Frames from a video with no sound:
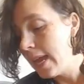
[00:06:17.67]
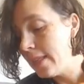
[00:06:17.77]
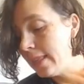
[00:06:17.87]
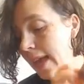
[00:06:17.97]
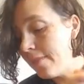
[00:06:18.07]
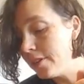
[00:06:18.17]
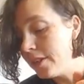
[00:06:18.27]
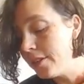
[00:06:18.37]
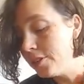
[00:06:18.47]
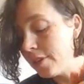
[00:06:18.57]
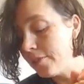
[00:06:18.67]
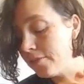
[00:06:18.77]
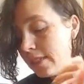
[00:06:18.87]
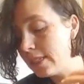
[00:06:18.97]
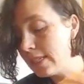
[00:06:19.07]
And then lavender, it's great
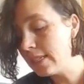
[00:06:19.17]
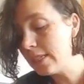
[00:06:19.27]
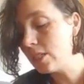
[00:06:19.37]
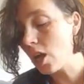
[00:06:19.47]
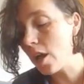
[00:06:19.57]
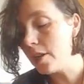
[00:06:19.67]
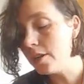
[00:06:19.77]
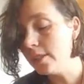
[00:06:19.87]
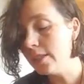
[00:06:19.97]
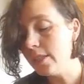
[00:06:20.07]
for scars,